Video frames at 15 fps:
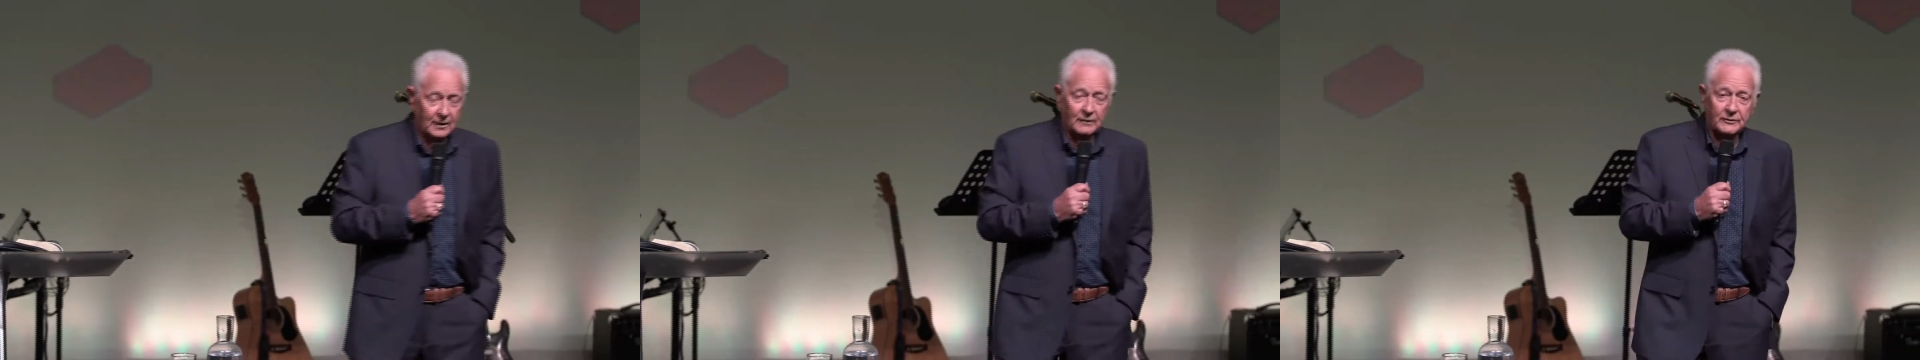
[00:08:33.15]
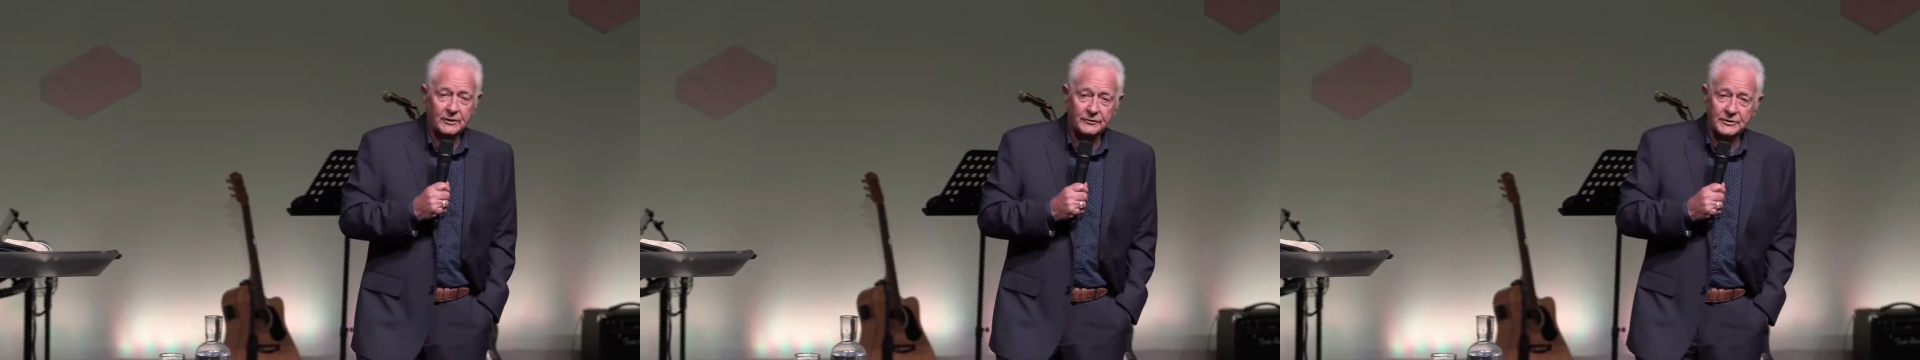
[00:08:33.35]

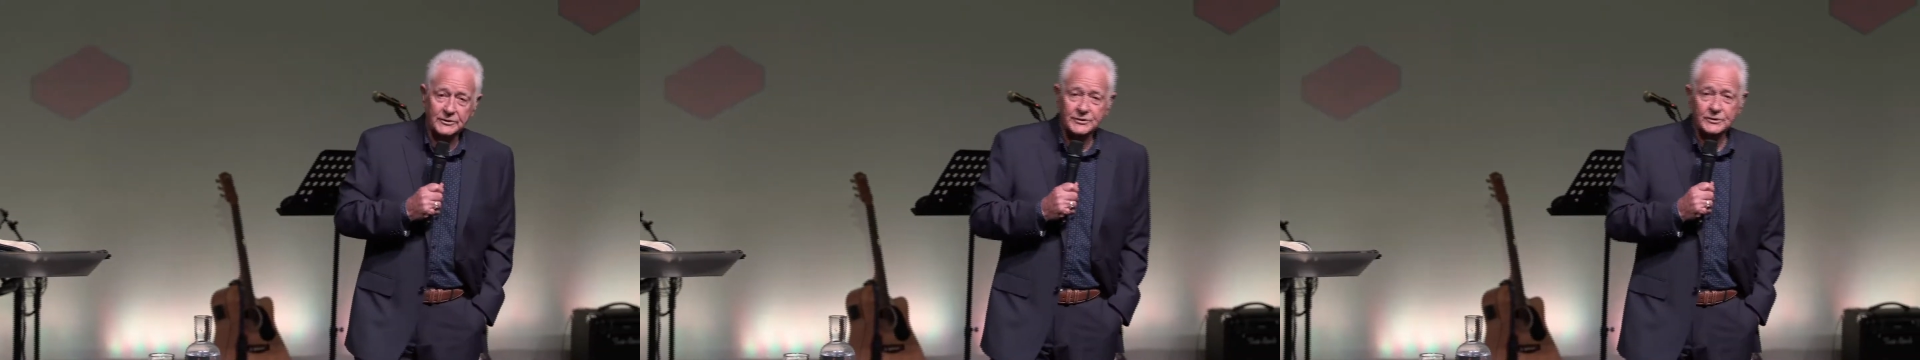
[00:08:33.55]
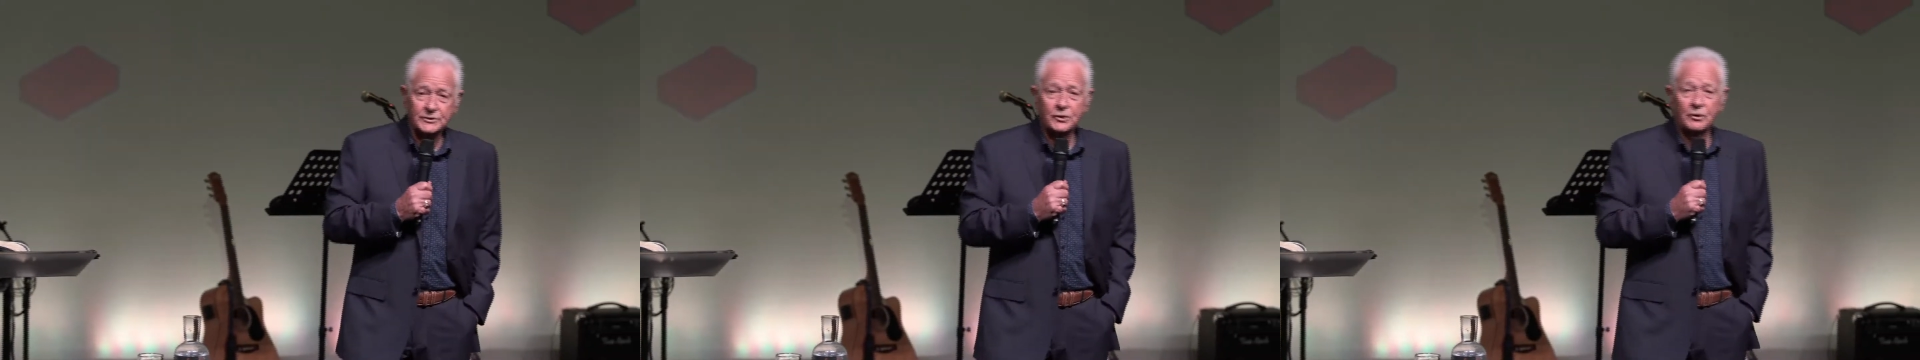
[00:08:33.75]
that this
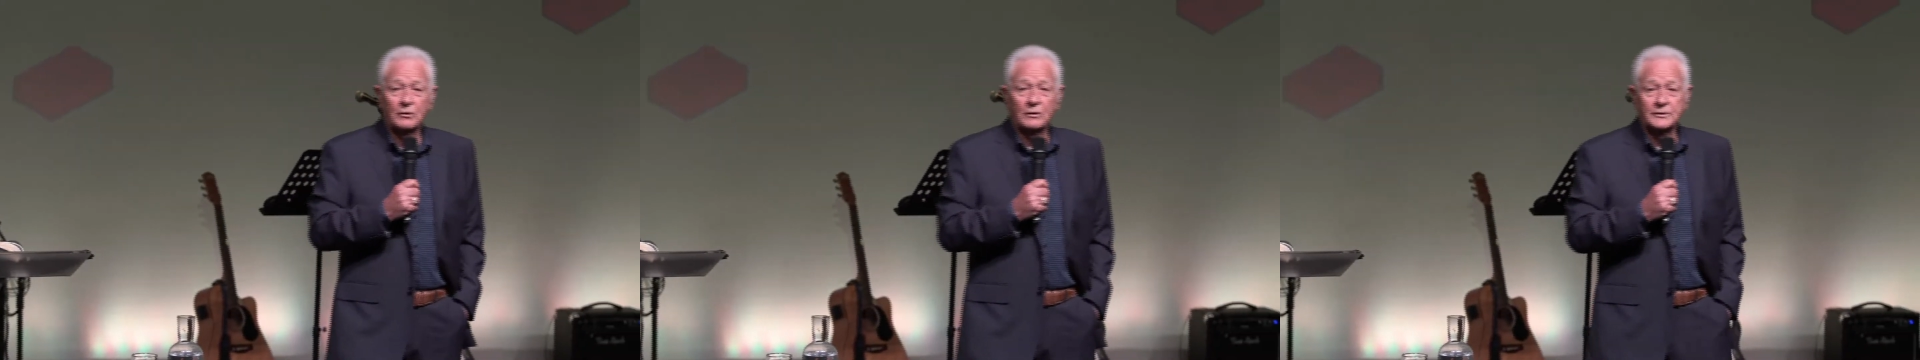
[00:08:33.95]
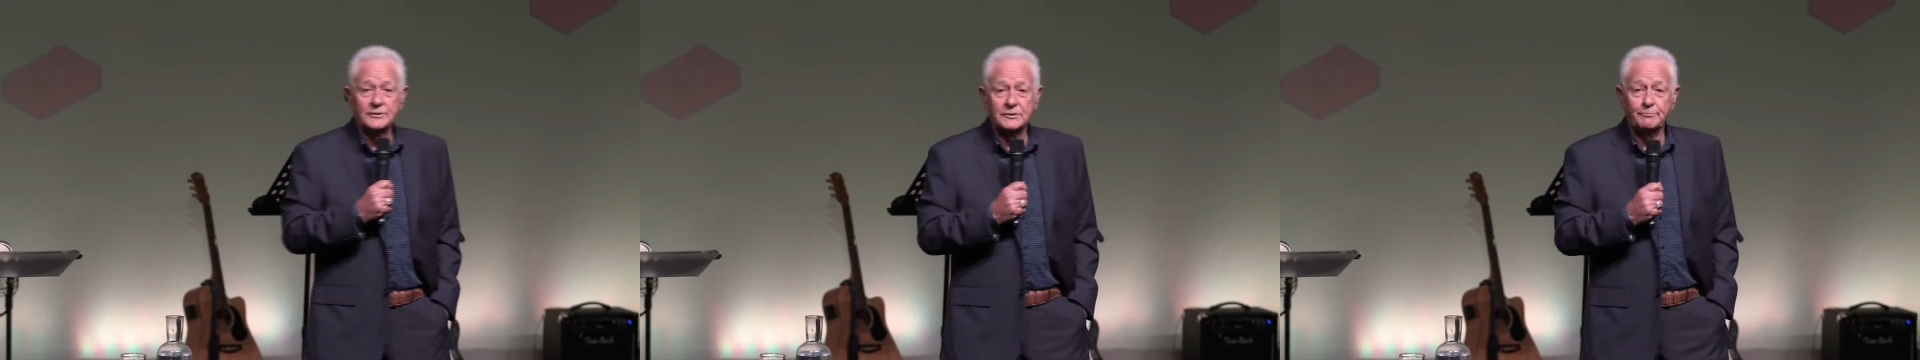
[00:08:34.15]
is
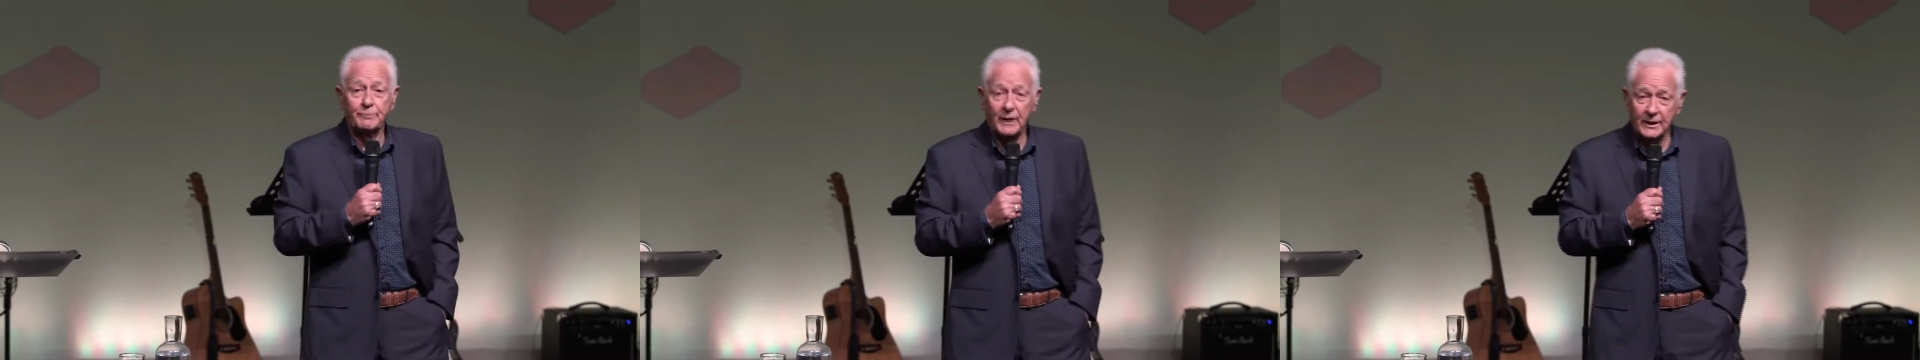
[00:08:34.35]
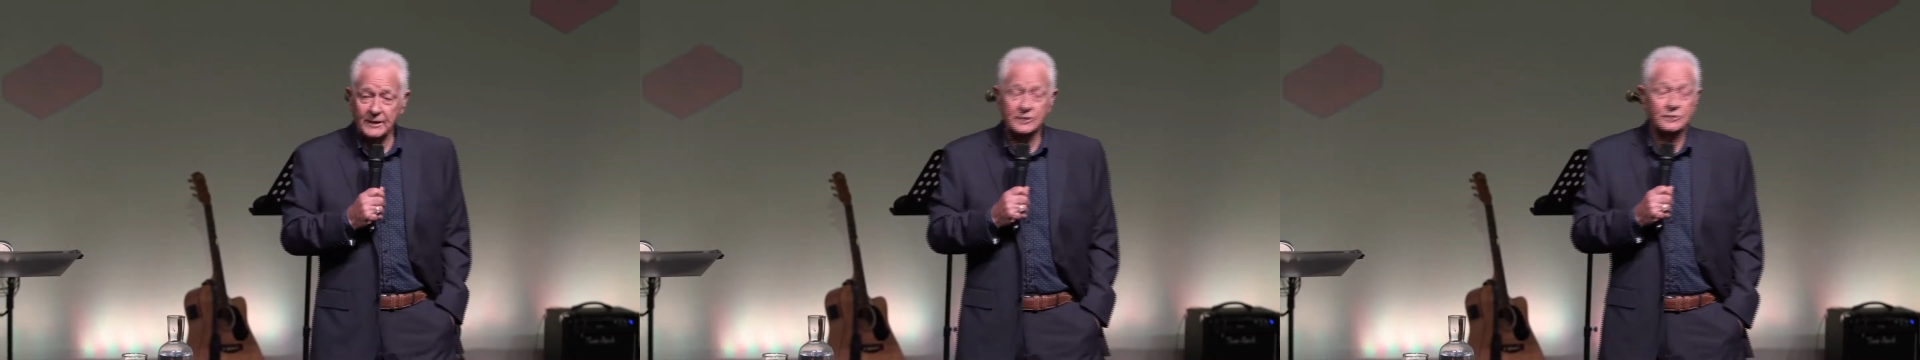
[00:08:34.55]
God's
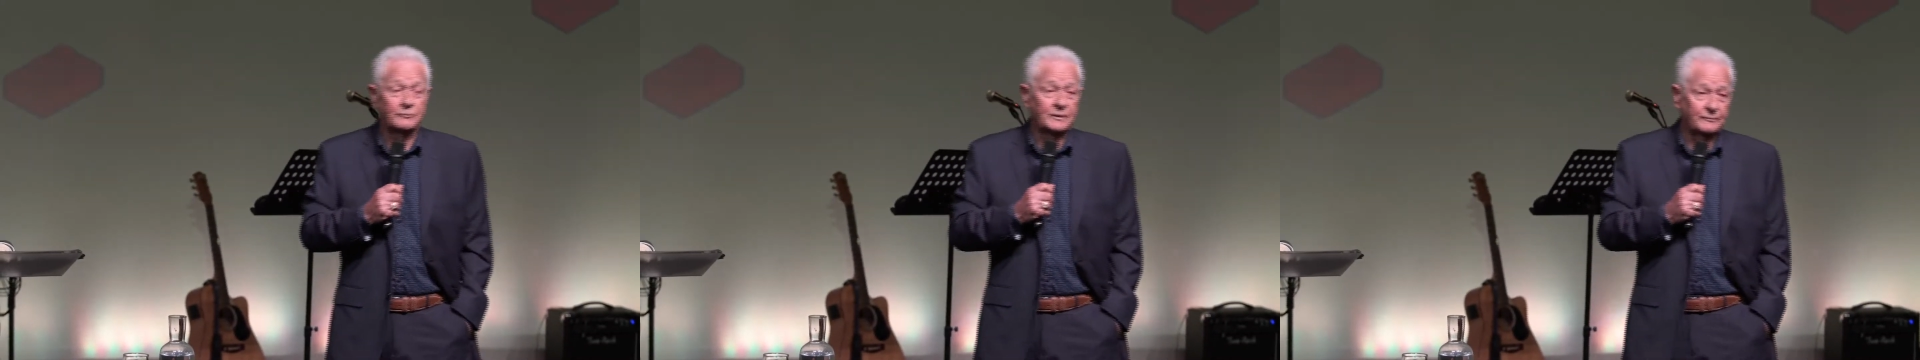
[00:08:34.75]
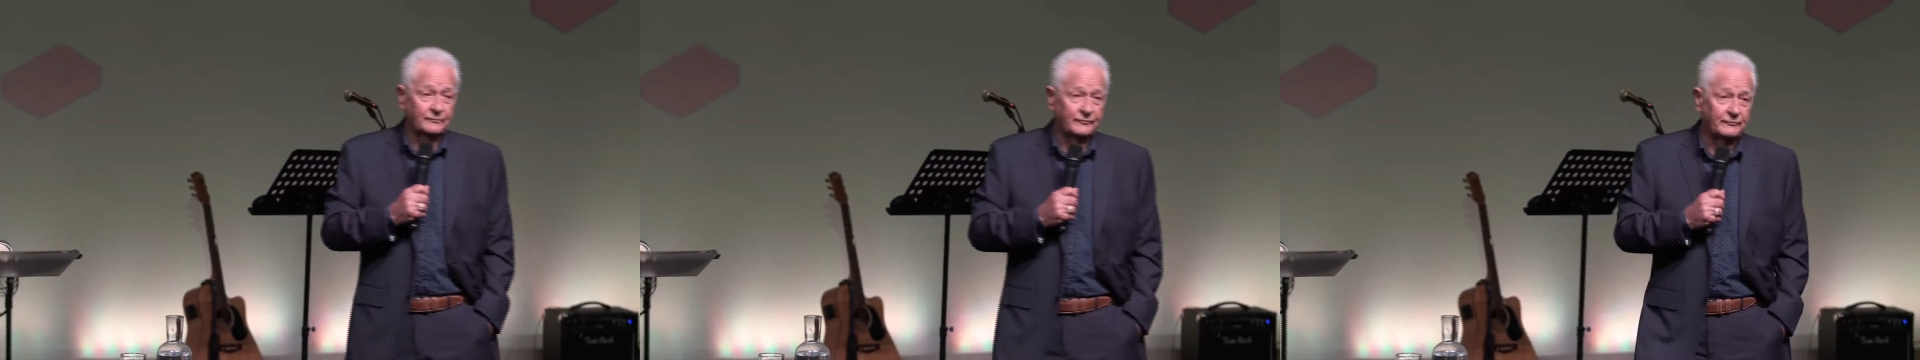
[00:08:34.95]

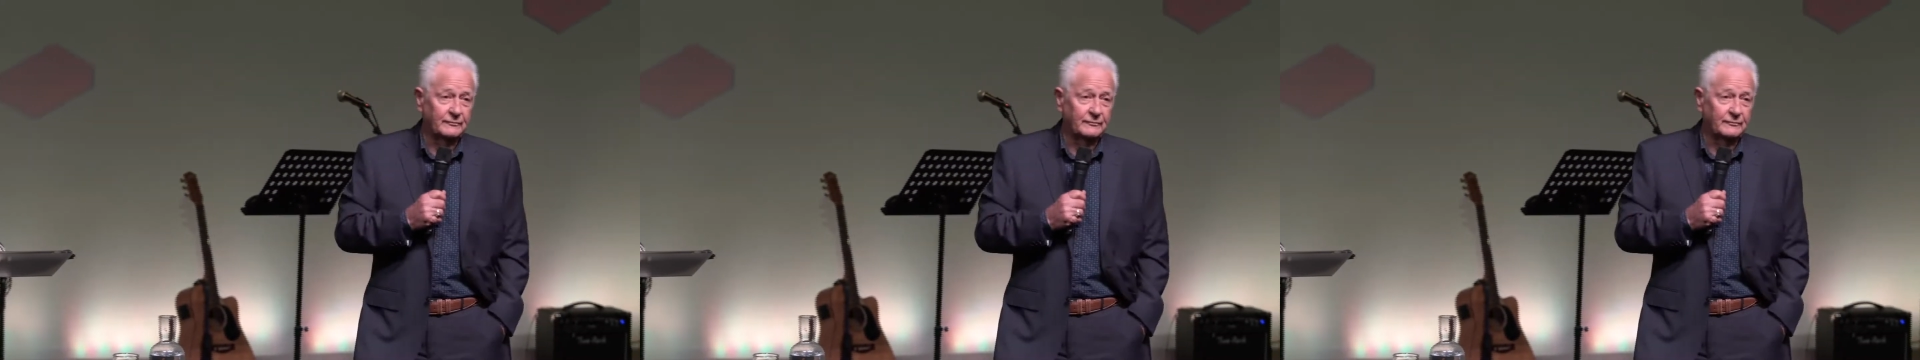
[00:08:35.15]
punishment